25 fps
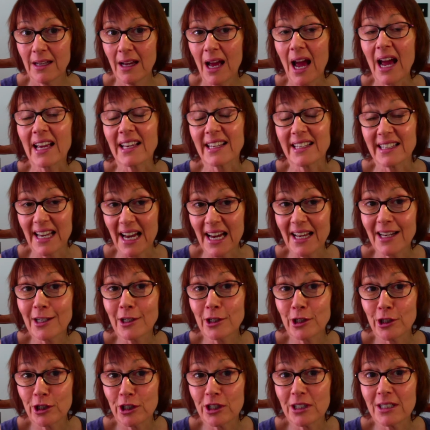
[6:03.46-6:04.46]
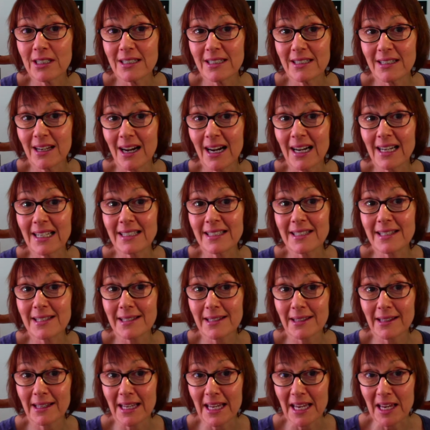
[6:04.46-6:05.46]
and get a good night's
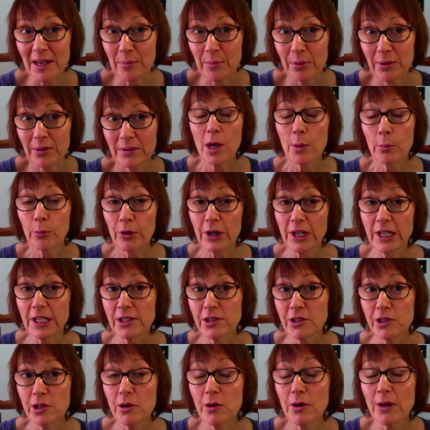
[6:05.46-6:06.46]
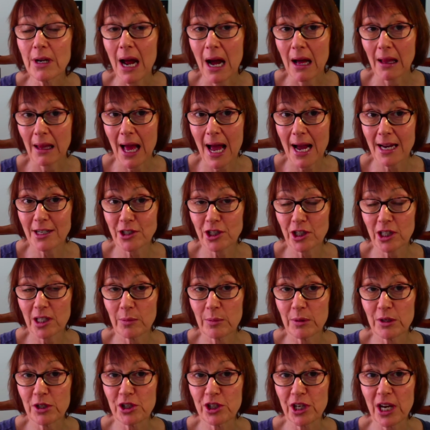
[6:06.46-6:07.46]
sleep. Pretty soon, I'll actually
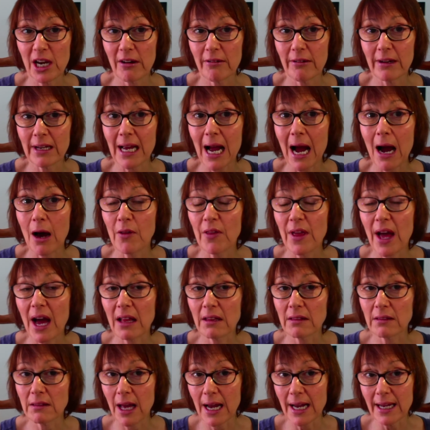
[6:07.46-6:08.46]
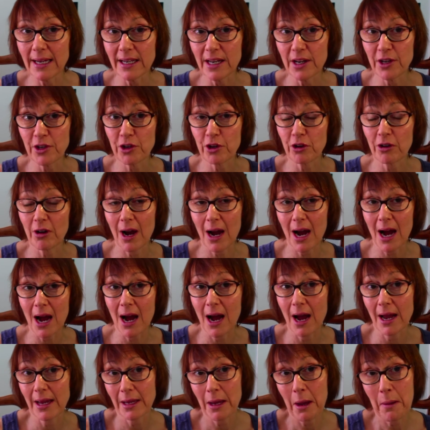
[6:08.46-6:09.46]
be sharing how that light in your
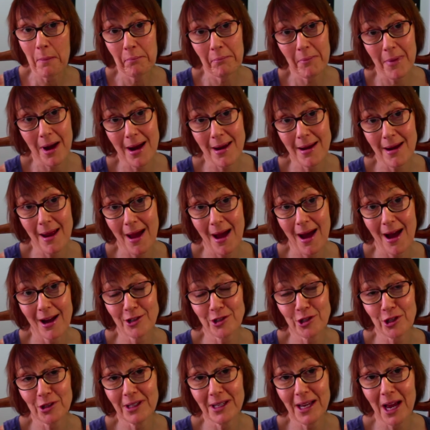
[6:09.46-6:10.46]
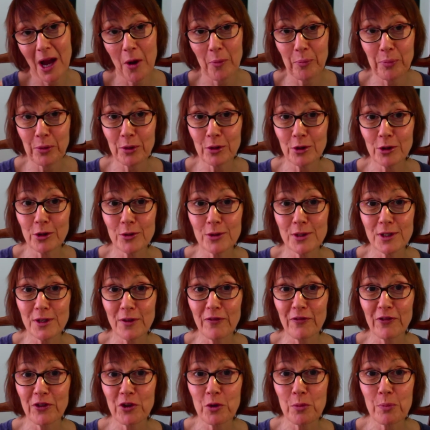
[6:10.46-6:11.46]
eye might actually help you lose a
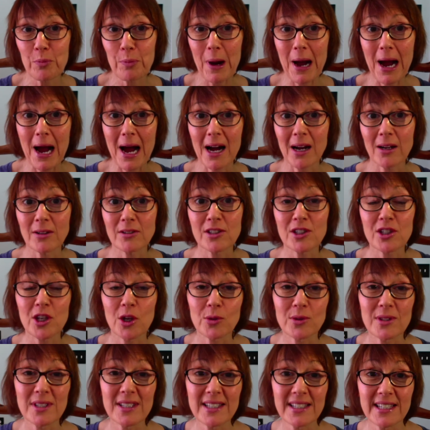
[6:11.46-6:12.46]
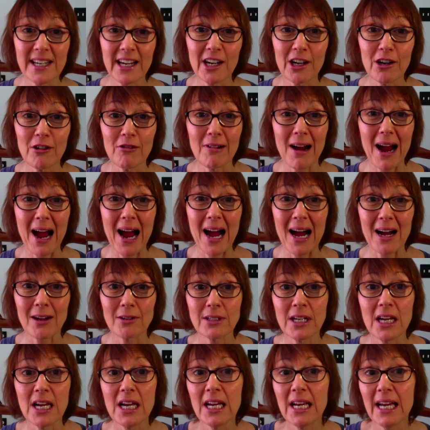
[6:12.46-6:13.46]
few pounds. So stick around
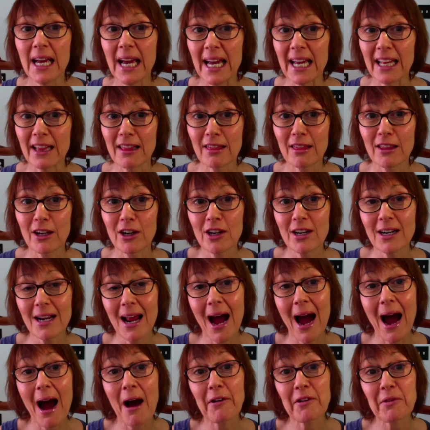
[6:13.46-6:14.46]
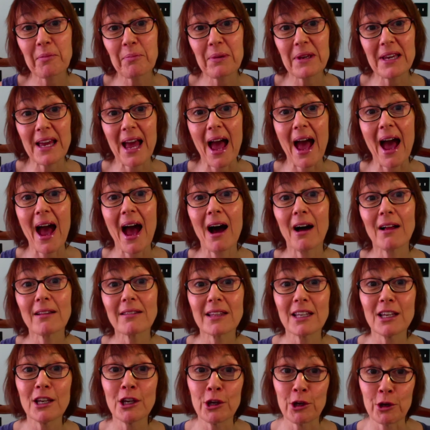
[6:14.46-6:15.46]
and learn how to be a
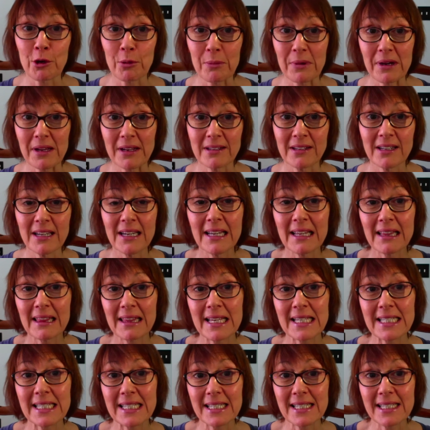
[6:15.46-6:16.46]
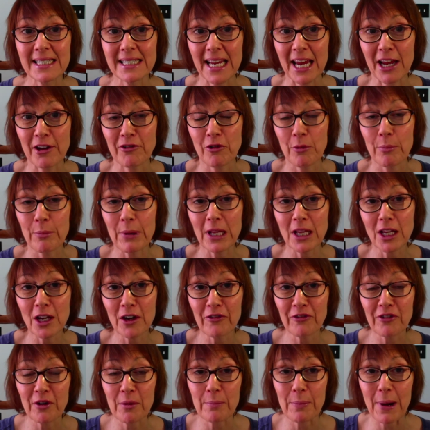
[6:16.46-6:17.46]
healthy human. This is Sandra Miller
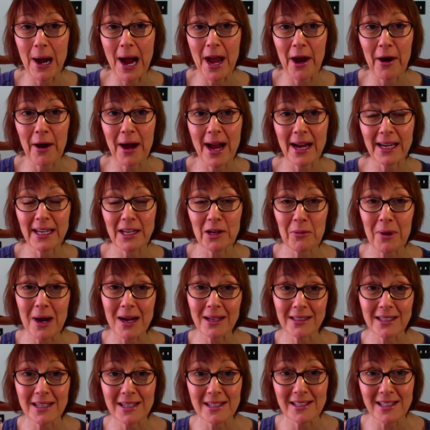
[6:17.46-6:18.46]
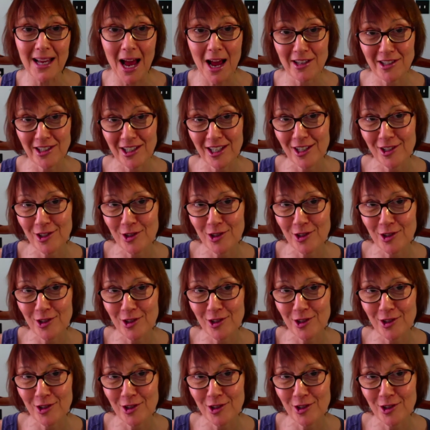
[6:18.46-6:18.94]
from Biohacking Wellness. I'll see you